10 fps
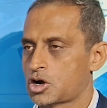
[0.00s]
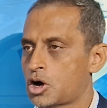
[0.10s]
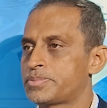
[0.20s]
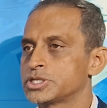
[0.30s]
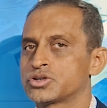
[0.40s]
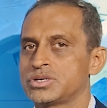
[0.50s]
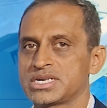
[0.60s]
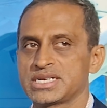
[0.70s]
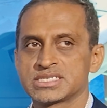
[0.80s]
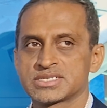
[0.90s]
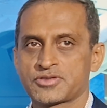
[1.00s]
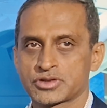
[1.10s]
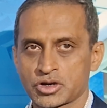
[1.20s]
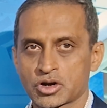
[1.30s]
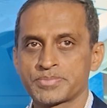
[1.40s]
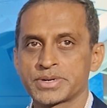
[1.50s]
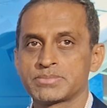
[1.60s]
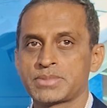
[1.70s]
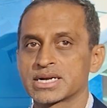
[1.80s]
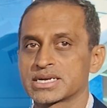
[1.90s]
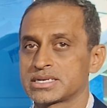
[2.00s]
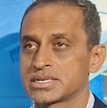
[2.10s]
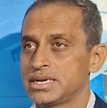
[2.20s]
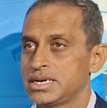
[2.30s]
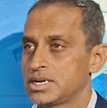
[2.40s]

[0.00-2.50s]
opportunities for the European market,